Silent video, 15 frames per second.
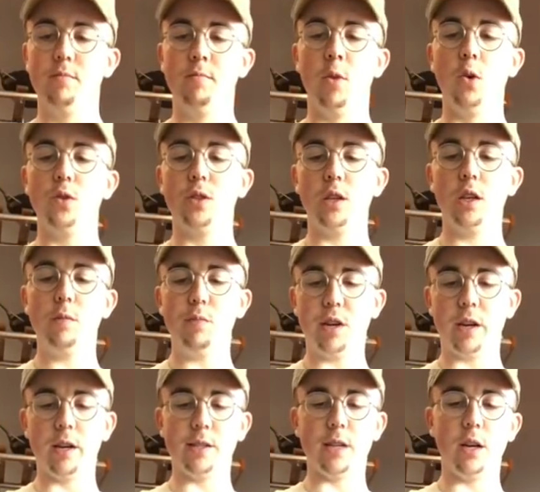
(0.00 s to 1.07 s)
Mostly
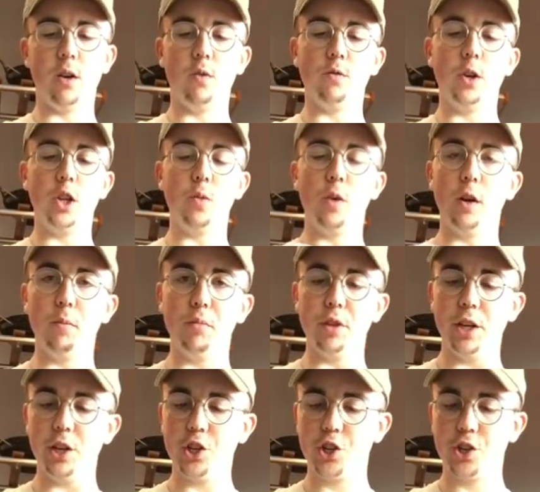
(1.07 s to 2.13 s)
because I don't really want
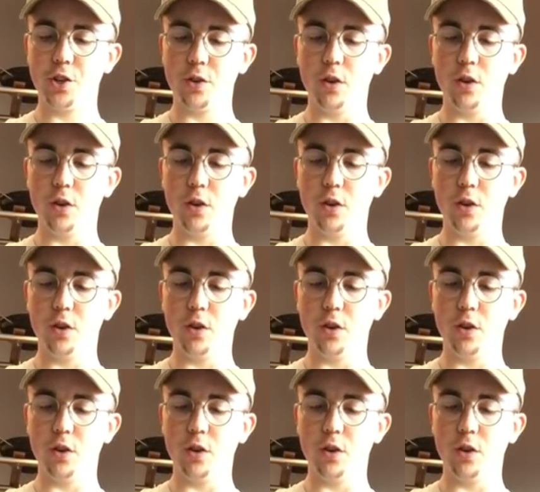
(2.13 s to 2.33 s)
bleach